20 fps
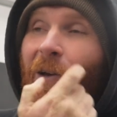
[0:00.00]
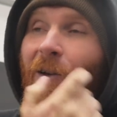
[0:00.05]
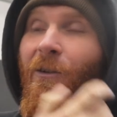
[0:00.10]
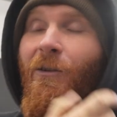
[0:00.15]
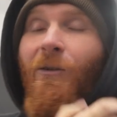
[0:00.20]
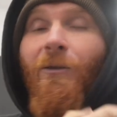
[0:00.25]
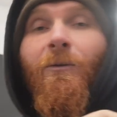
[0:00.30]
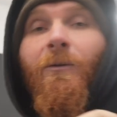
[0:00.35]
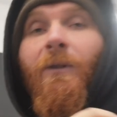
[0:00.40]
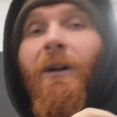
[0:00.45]

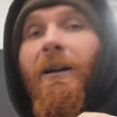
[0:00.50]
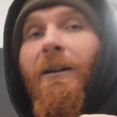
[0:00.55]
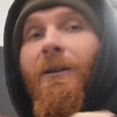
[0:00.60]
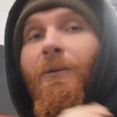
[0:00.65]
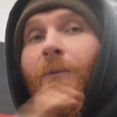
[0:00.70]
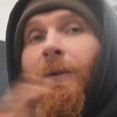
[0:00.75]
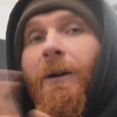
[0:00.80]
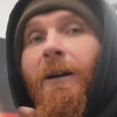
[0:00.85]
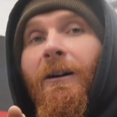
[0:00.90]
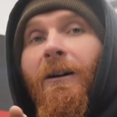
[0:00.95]
so
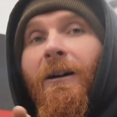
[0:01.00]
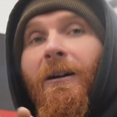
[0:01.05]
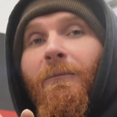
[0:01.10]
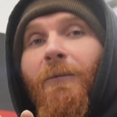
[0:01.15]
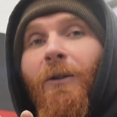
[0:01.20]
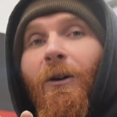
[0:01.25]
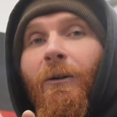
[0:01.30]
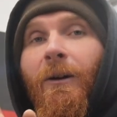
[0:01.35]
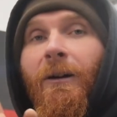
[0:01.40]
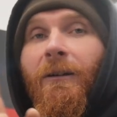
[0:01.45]
that's where I'm
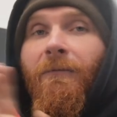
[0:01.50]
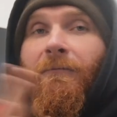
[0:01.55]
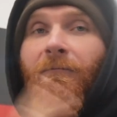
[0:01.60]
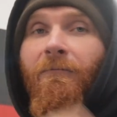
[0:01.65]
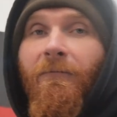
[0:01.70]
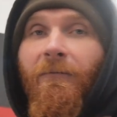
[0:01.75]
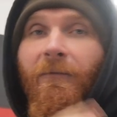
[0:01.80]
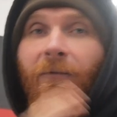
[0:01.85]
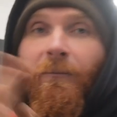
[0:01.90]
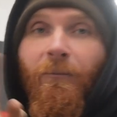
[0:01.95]
going
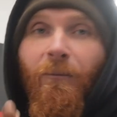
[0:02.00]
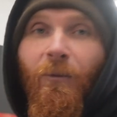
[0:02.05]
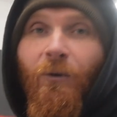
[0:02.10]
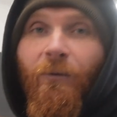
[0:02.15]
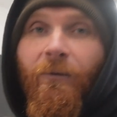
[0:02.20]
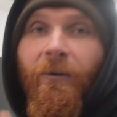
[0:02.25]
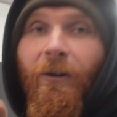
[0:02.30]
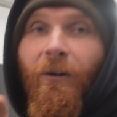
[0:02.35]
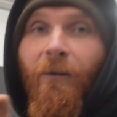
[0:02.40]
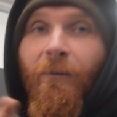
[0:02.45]

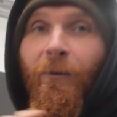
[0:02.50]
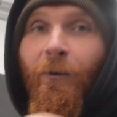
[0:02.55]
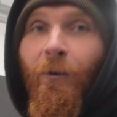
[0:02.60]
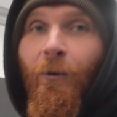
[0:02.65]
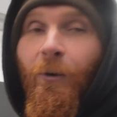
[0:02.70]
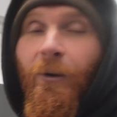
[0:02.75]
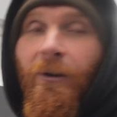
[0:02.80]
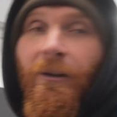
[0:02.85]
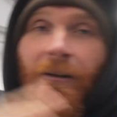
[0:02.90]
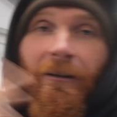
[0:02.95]
moving on
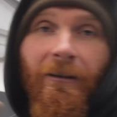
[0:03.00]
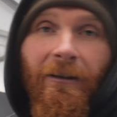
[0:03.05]
forward.